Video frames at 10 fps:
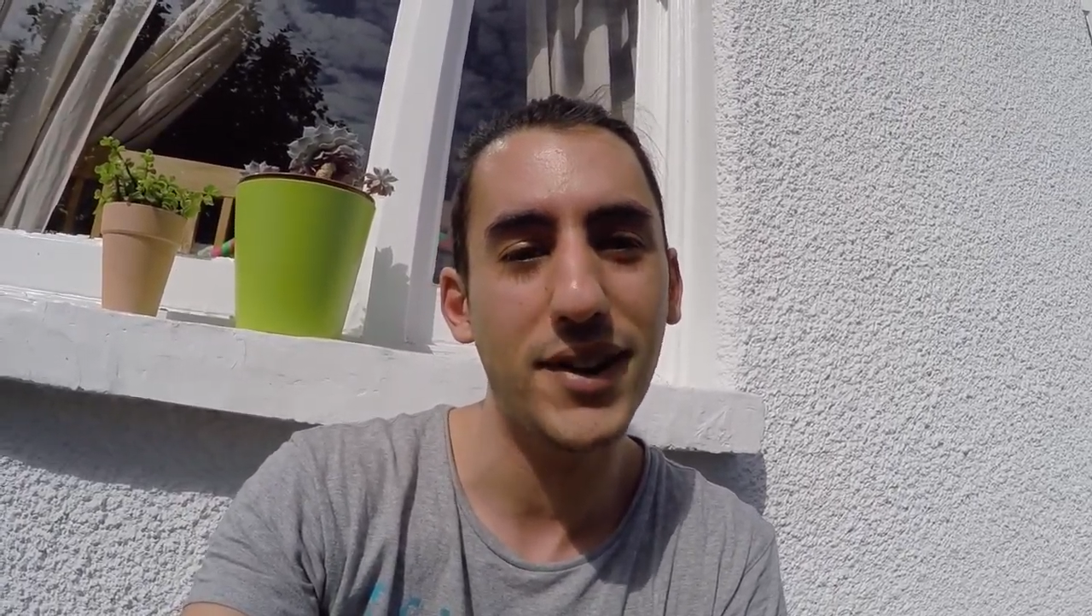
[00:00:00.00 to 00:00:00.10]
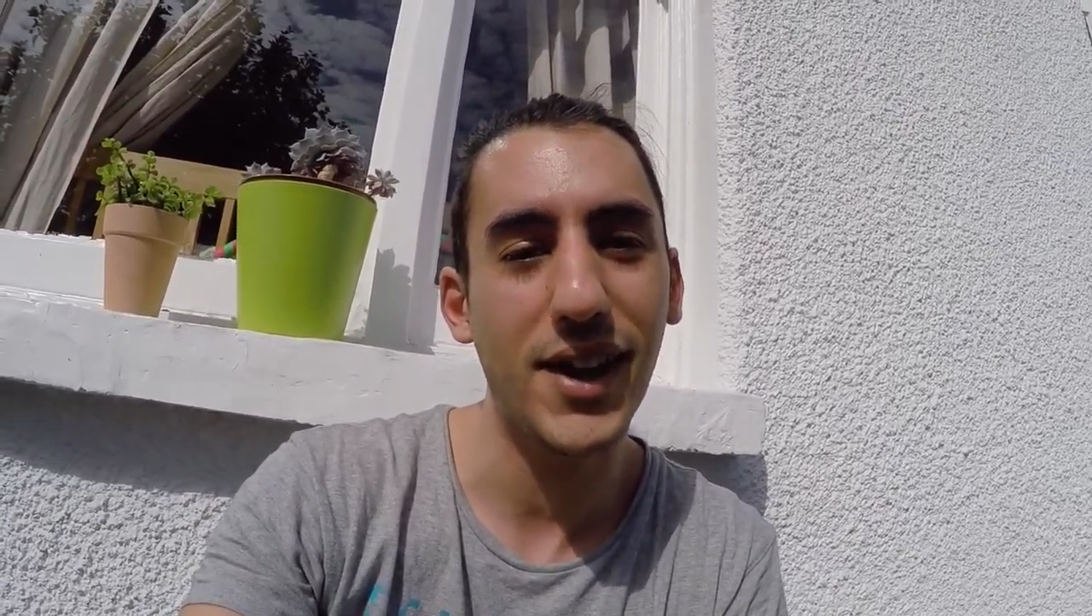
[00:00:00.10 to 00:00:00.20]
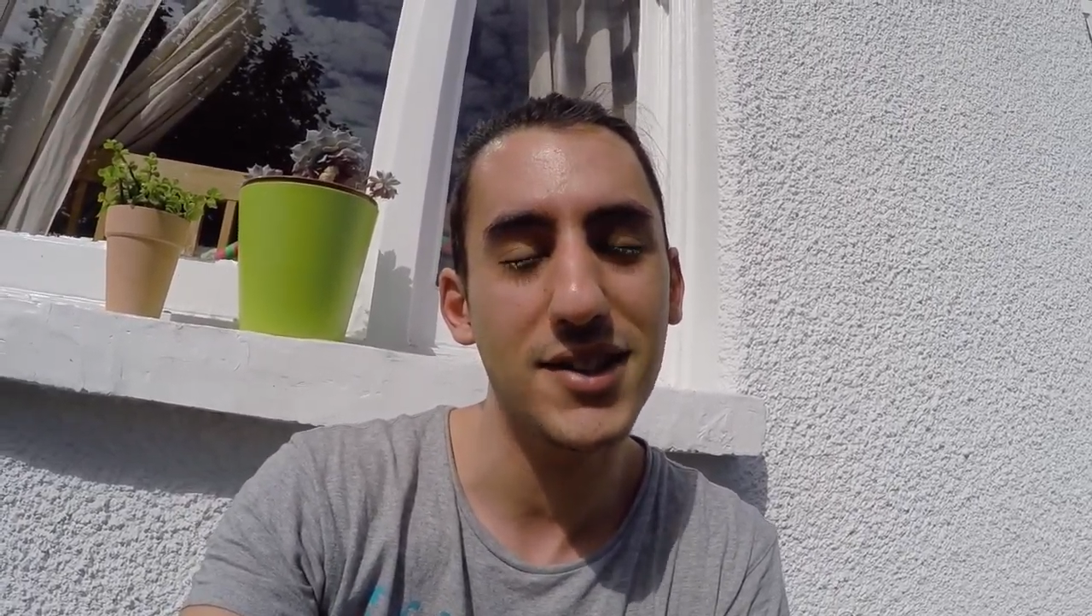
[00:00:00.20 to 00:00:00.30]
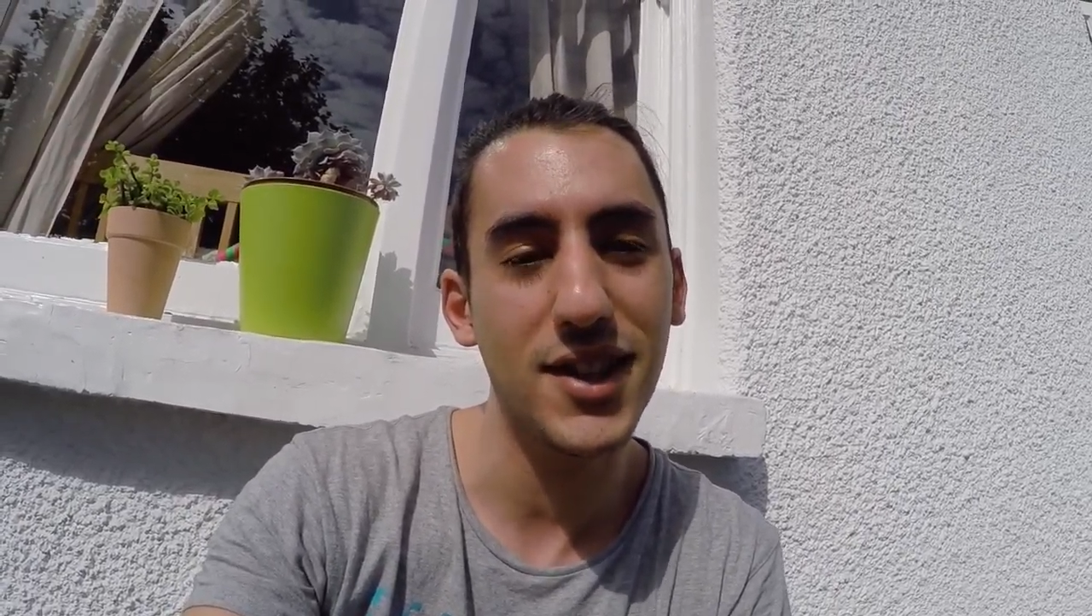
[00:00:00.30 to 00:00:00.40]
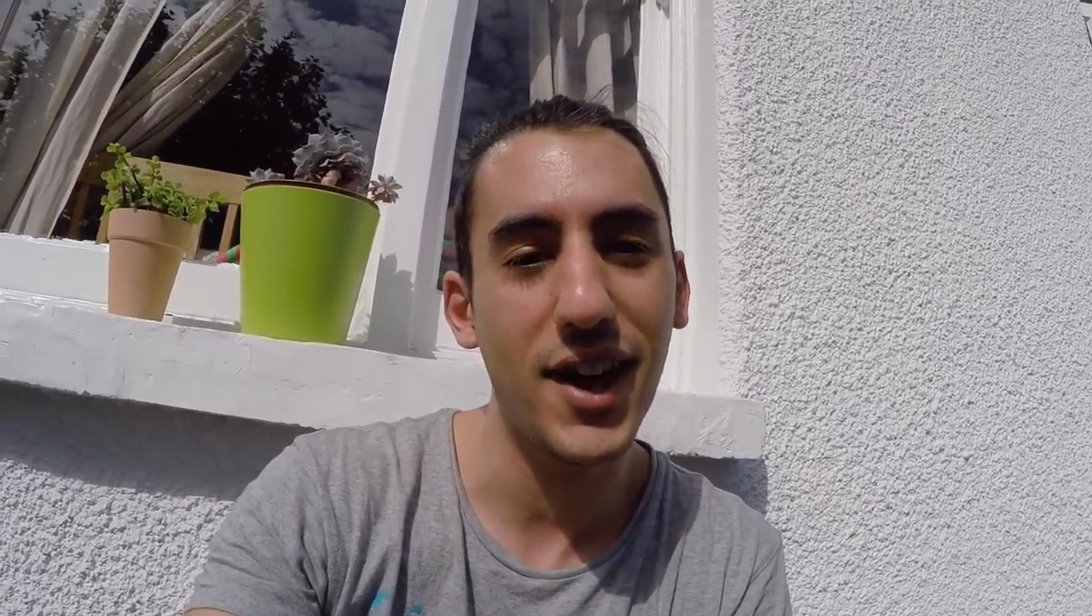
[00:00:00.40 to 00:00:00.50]

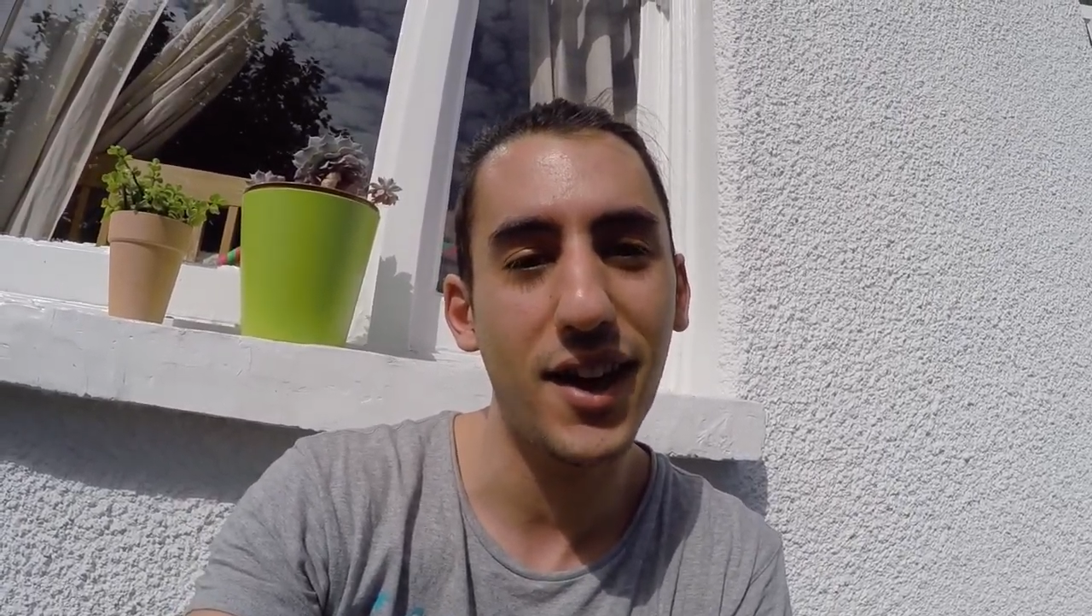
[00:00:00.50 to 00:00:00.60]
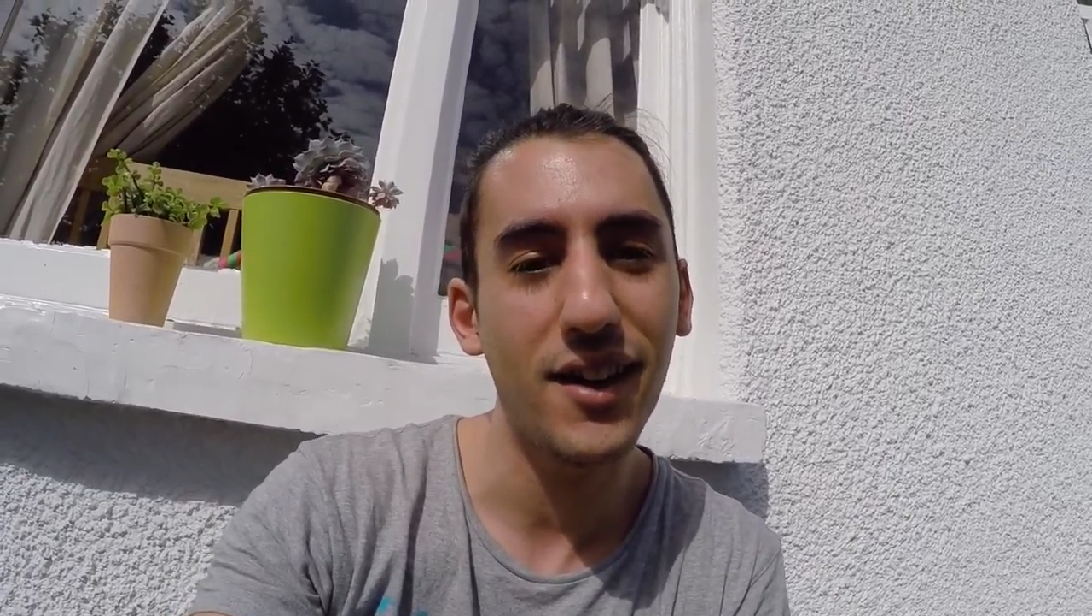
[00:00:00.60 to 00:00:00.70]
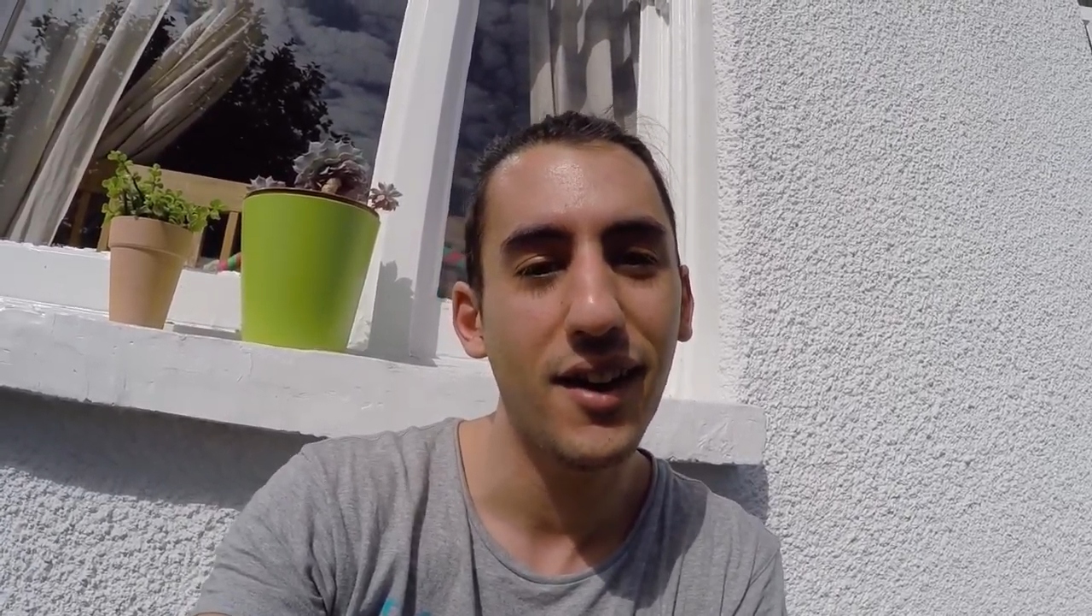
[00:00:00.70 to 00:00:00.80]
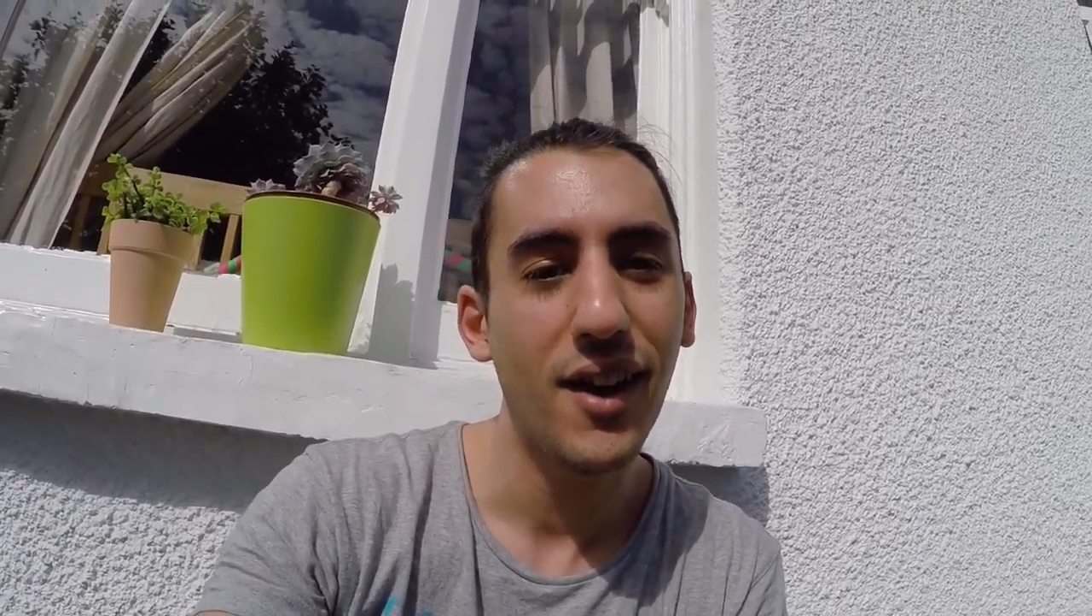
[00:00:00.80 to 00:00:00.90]
days there.